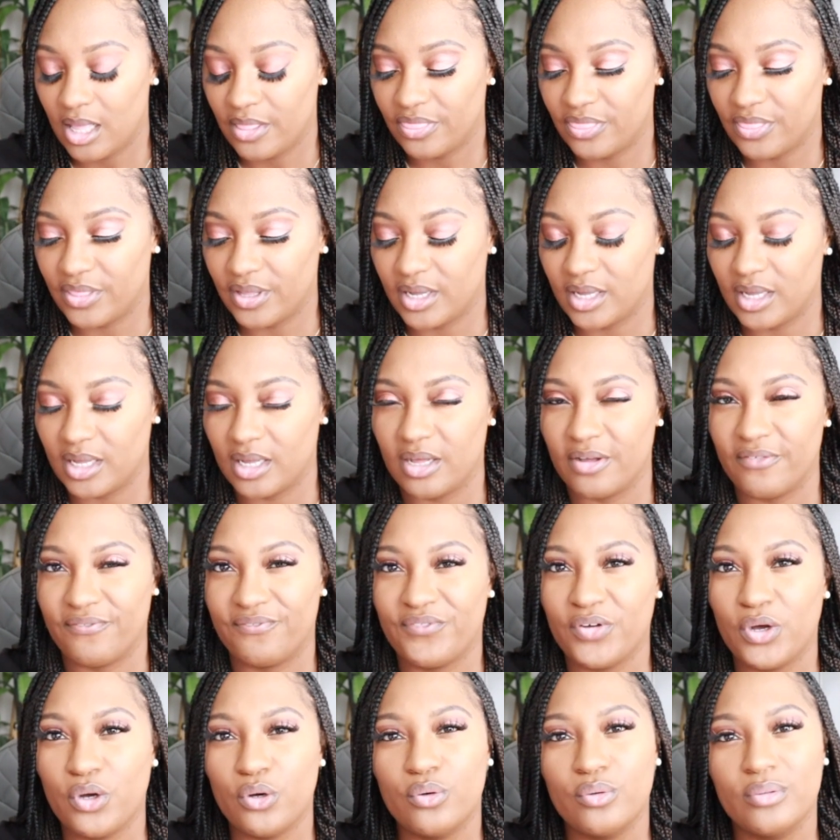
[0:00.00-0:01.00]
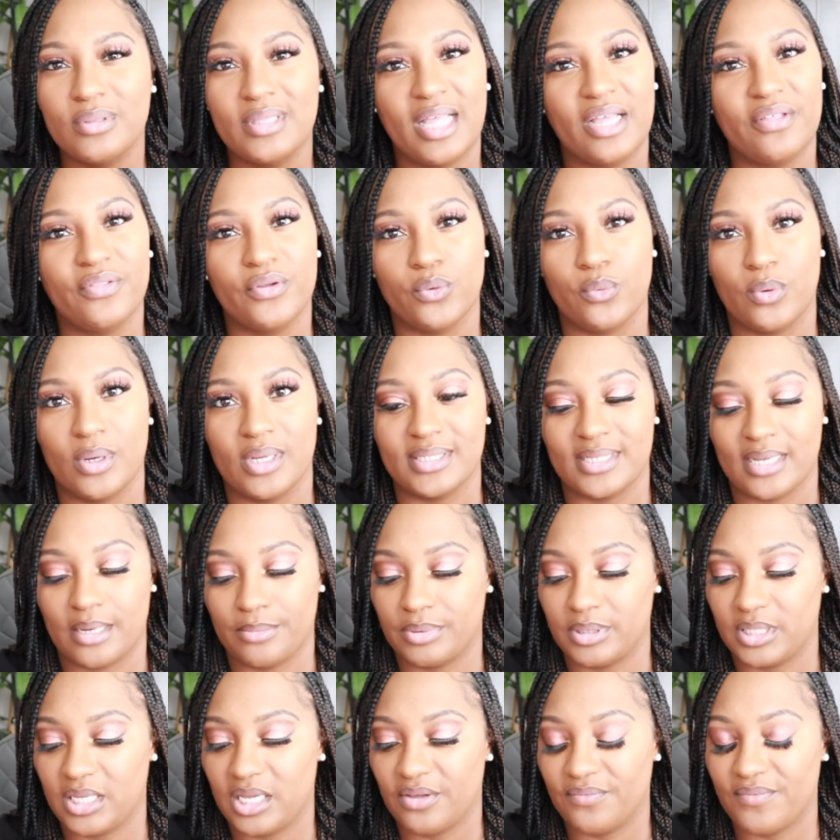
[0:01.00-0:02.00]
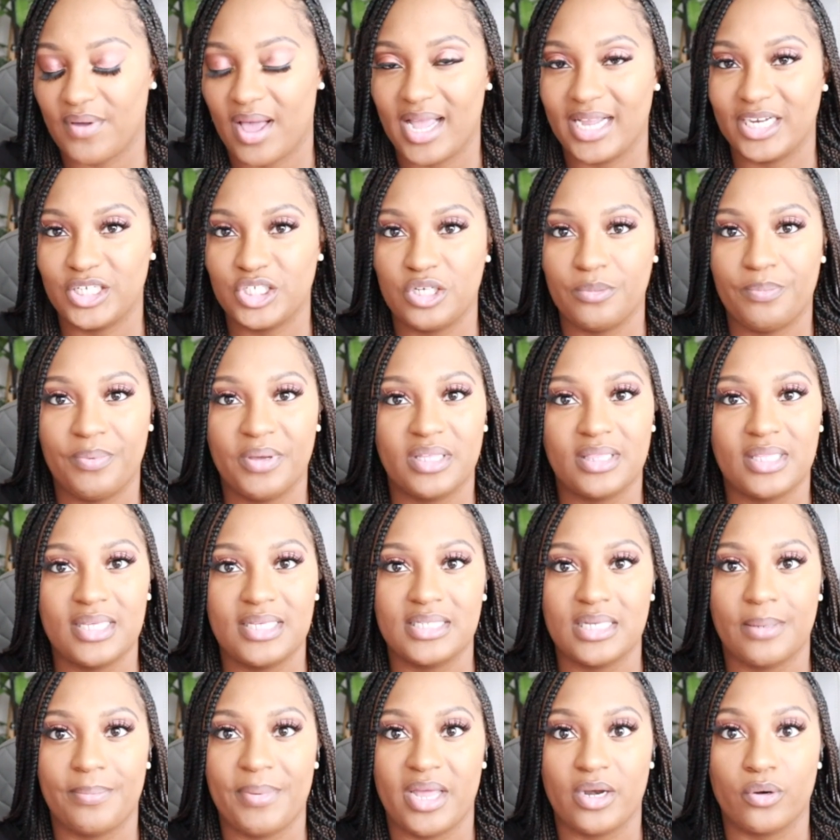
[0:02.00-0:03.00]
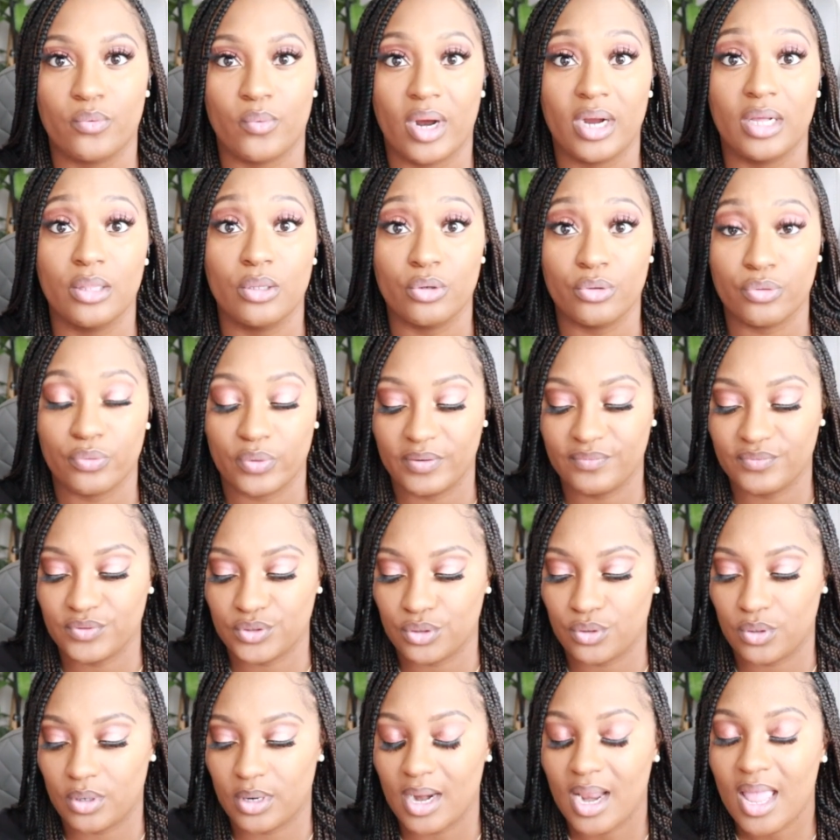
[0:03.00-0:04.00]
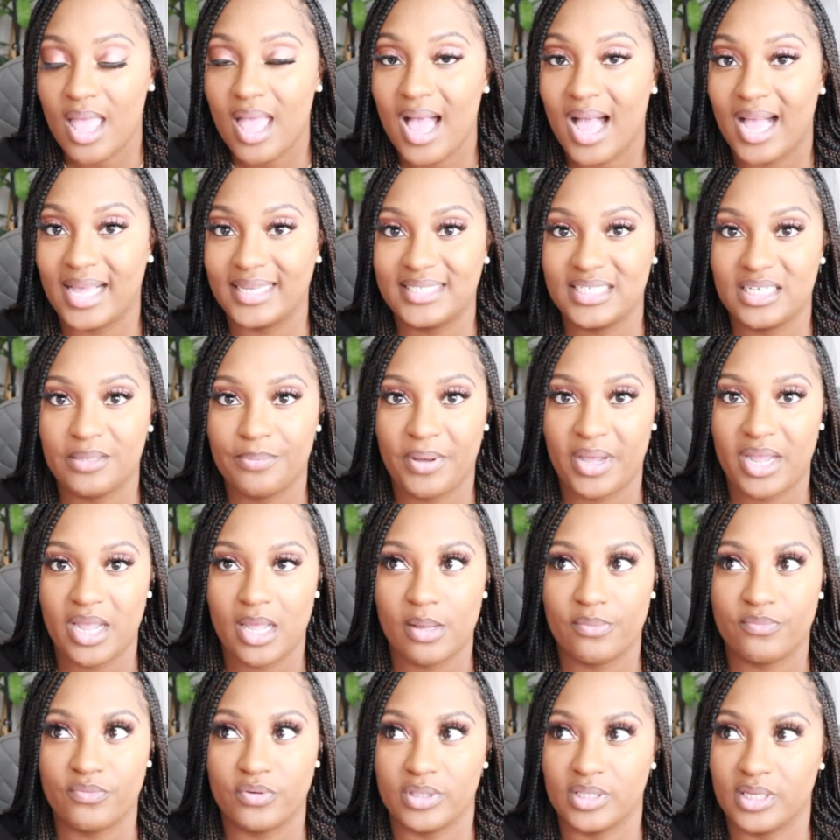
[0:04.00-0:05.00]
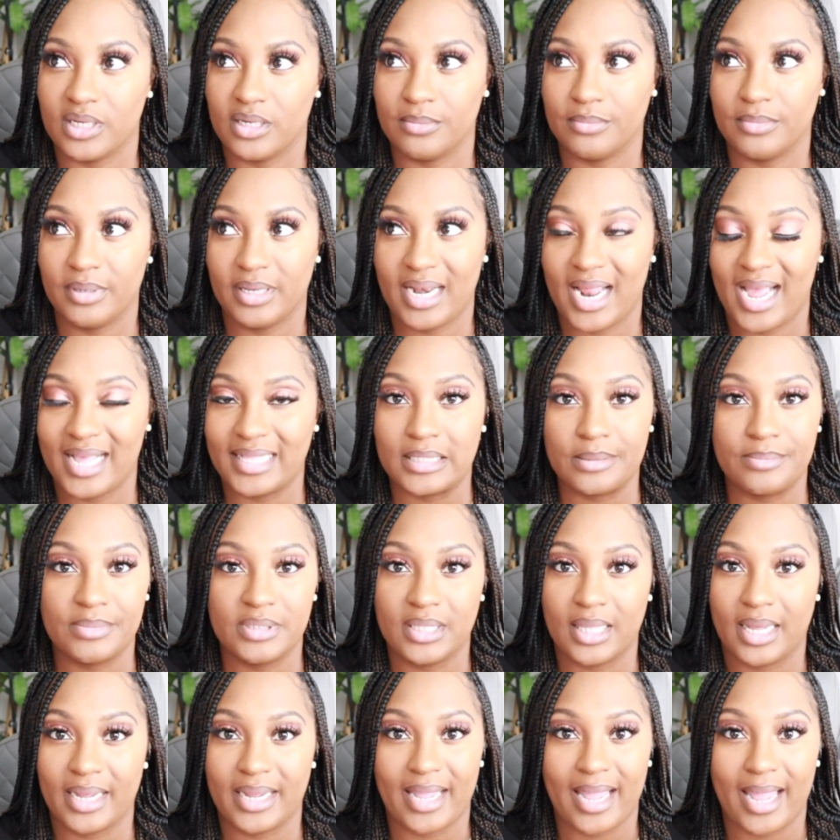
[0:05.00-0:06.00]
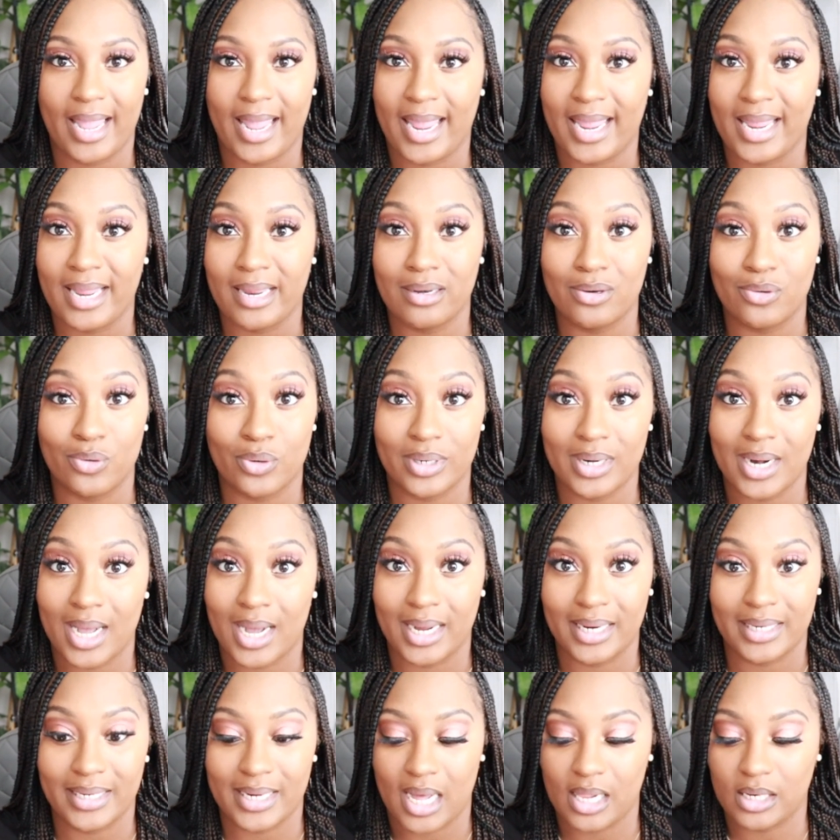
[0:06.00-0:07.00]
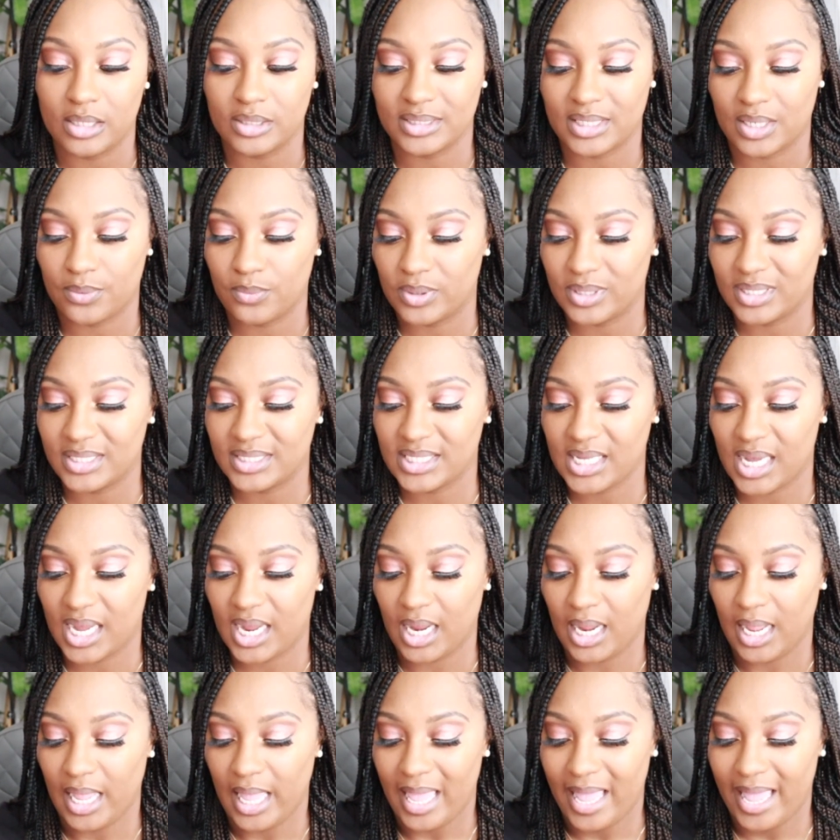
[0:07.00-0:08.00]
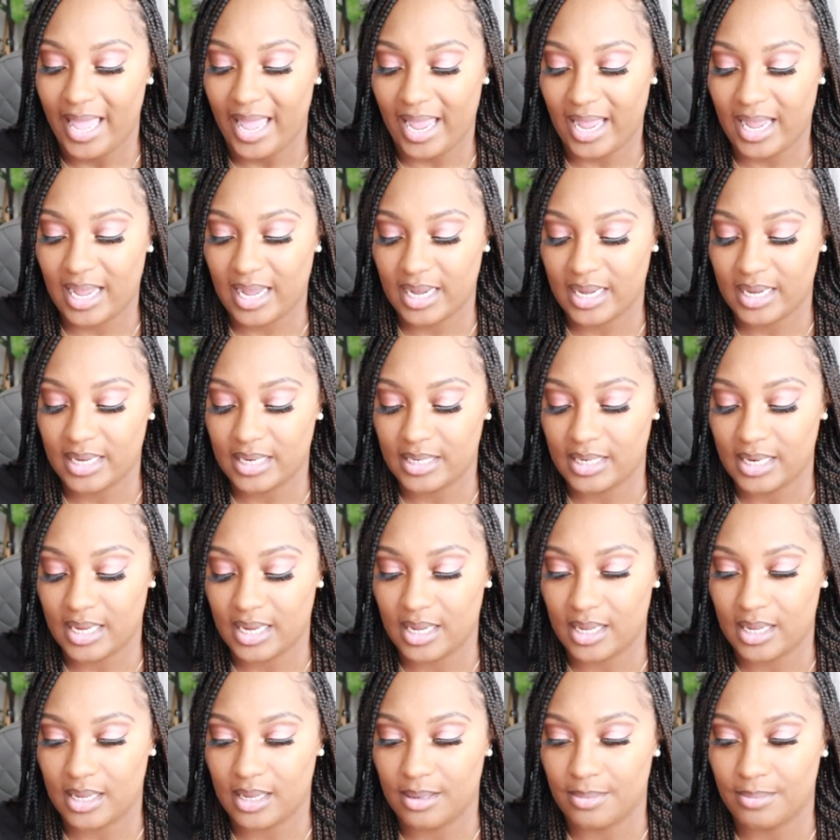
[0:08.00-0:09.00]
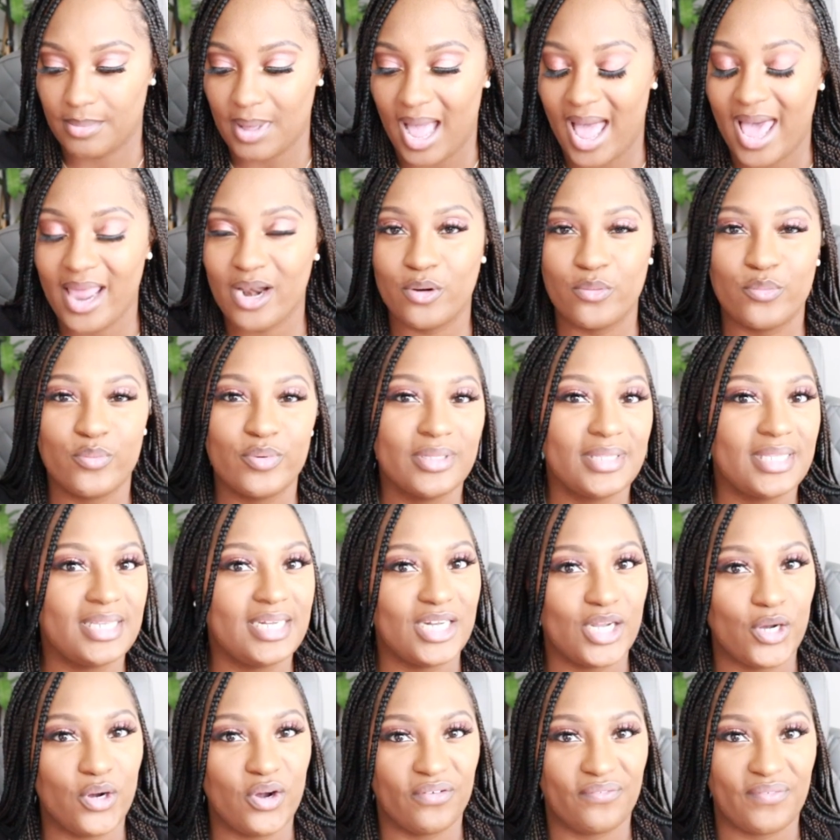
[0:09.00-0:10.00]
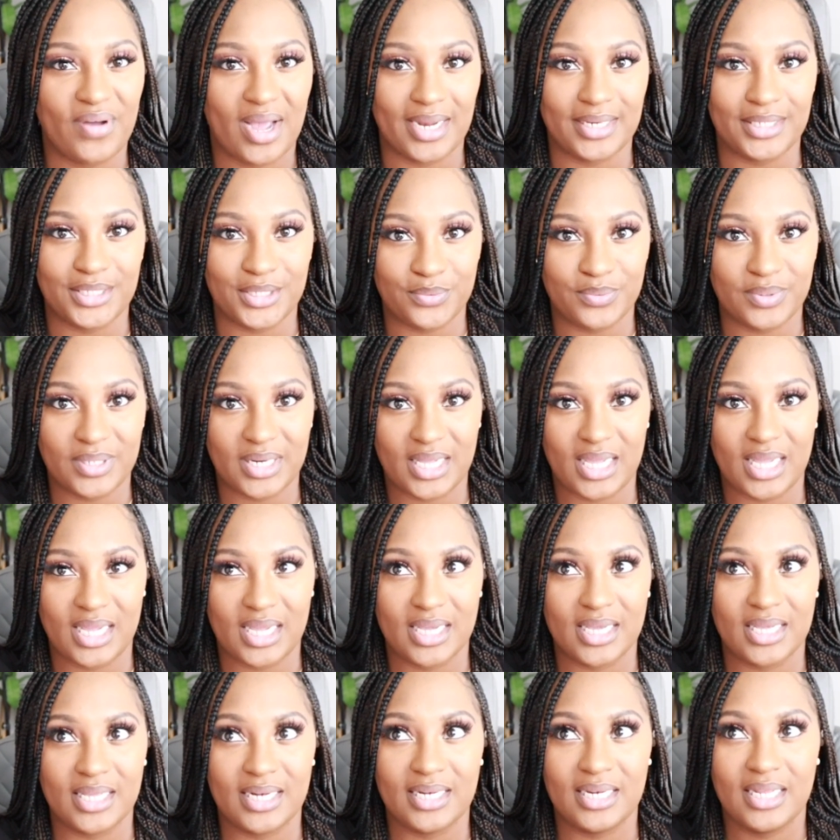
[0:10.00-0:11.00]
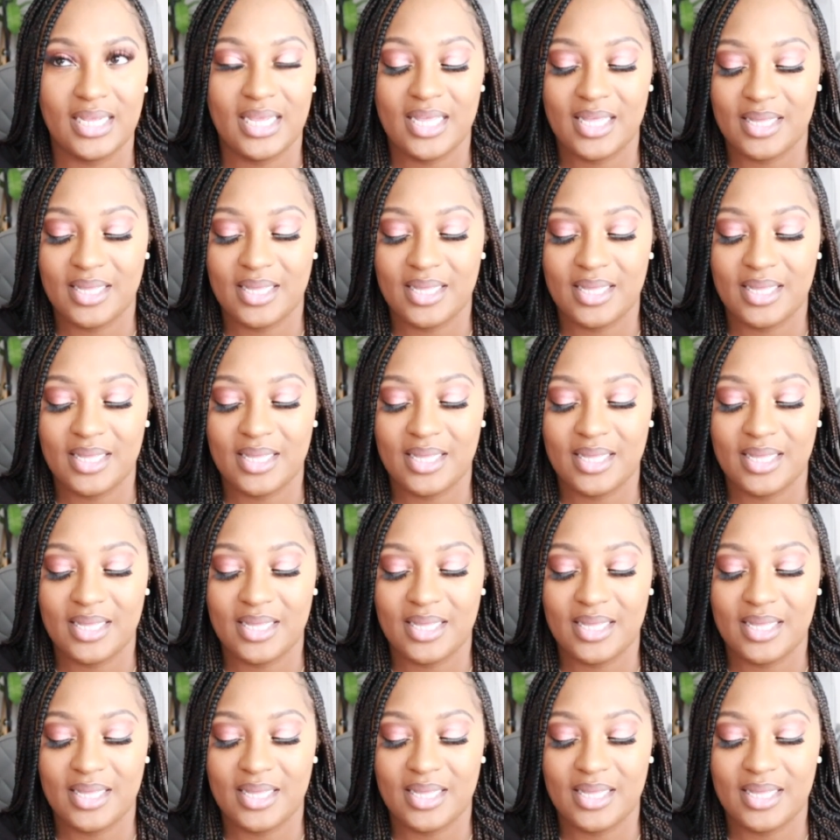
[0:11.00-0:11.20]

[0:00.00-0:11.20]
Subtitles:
the faux leather ones, I believe. I actually picked these up at a regular thrift store. I did pay up for them. It had to have been like $8 or $9, I want to say. And I don't really know if I do it again